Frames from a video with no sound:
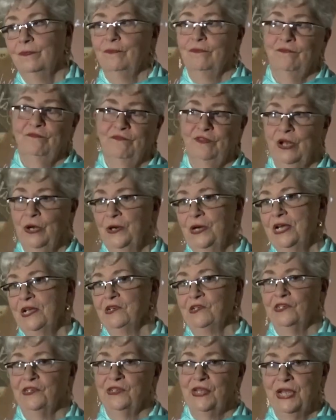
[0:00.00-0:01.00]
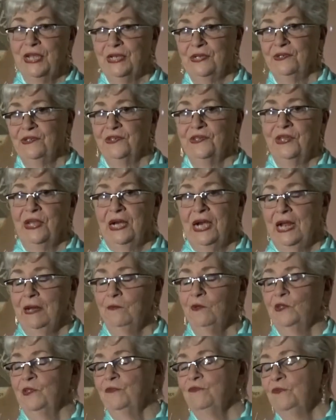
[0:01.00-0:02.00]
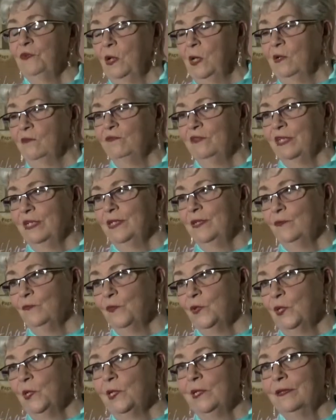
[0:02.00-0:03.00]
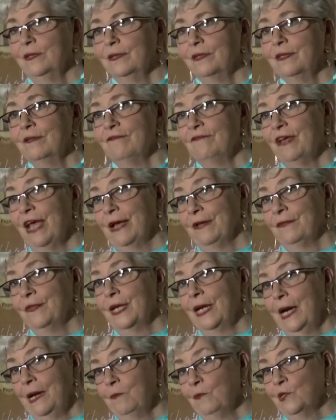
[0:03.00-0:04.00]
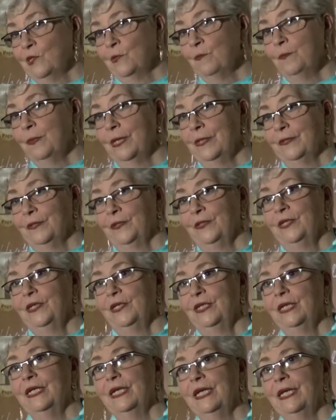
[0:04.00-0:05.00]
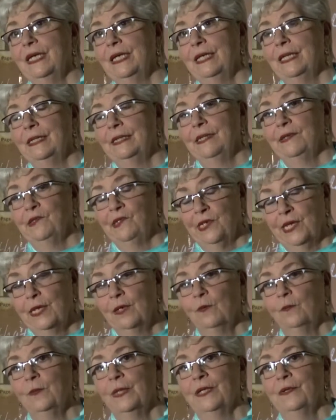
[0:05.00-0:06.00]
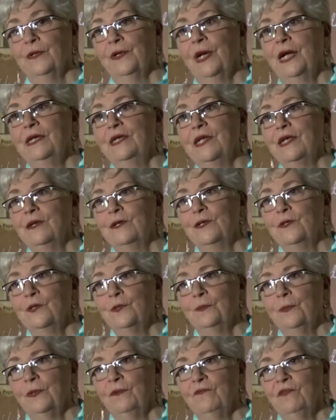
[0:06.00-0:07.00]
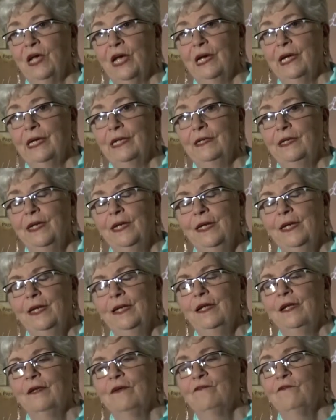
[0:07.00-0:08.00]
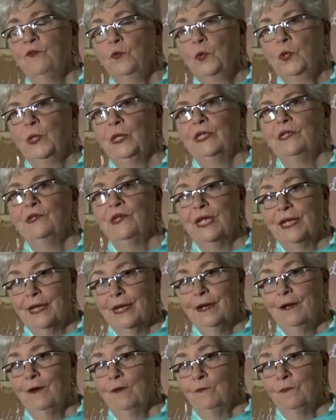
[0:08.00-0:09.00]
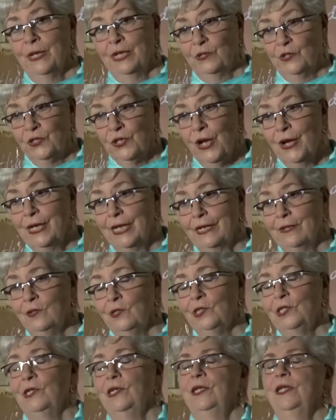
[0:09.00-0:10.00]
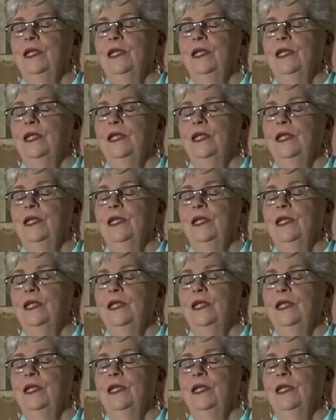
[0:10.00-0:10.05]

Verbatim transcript: various things that I was involved in were the fact that I was a mother and a single mother. I needed to provide for and take care of my child.